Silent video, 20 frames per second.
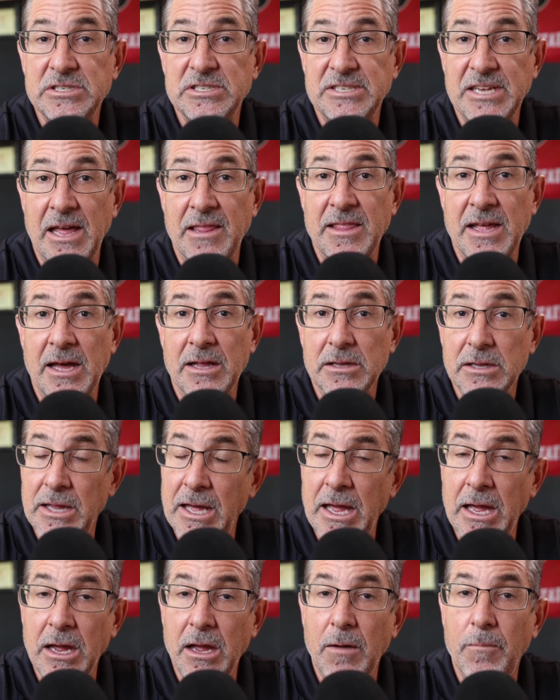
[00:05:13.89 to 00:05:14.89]
send that
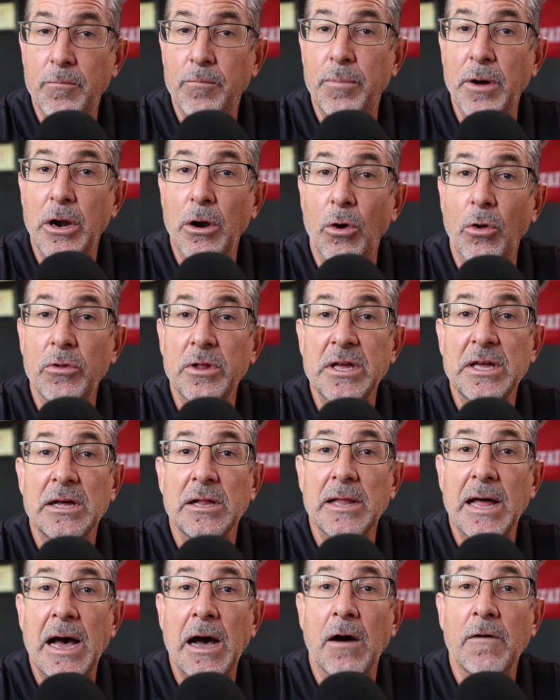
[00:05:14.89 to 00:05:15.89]
link, but only
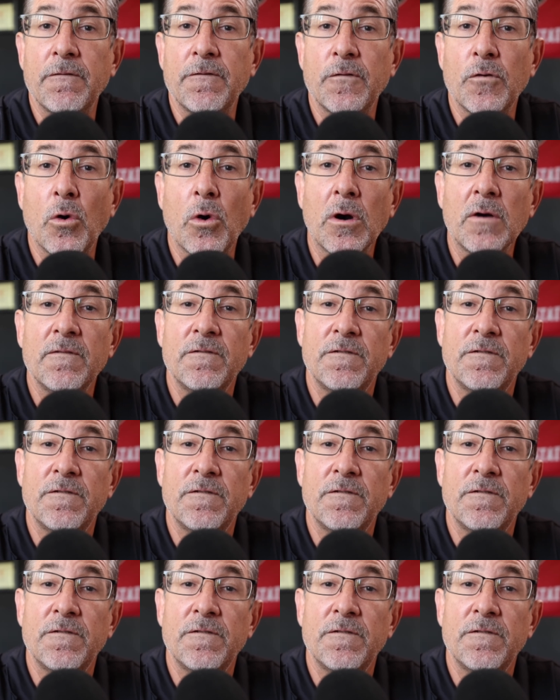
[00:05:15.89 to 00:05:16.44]
allow for